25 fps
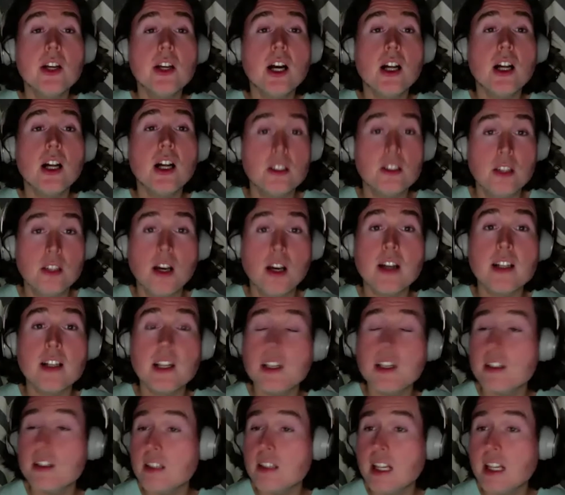a lot of,
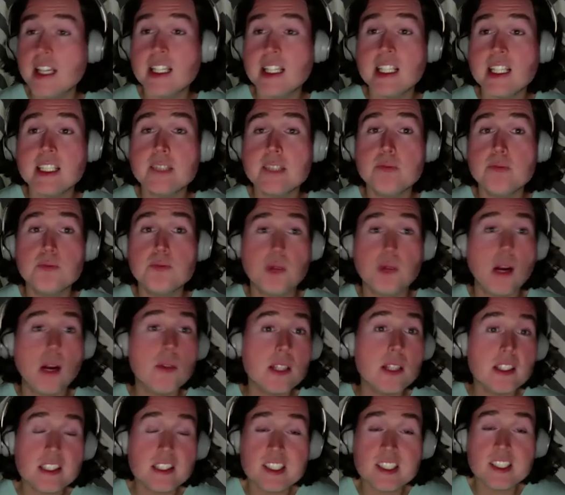like it's
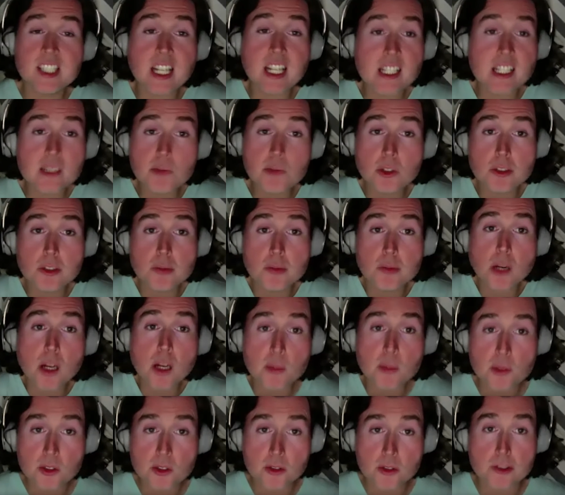probably the second most
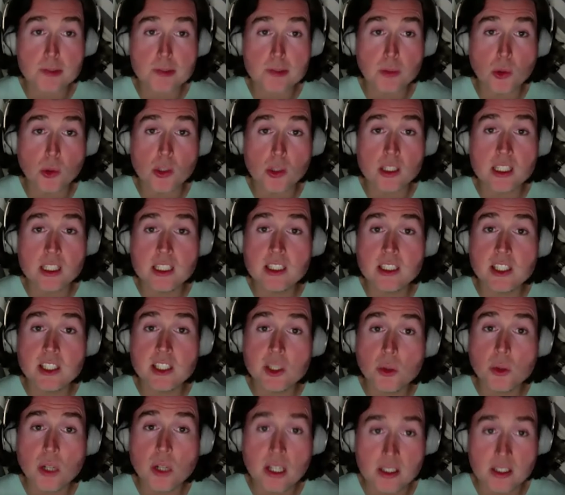popular sport in the
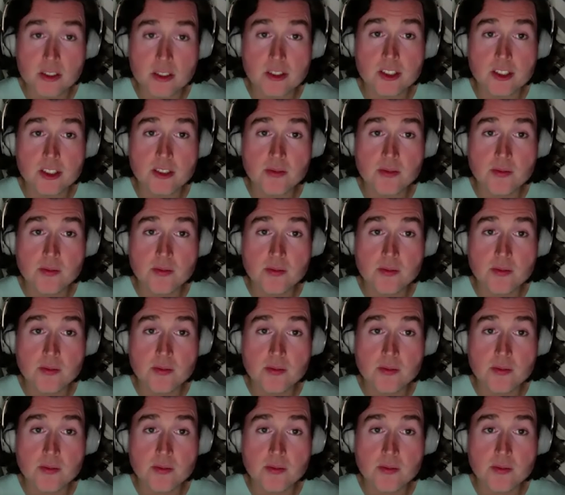us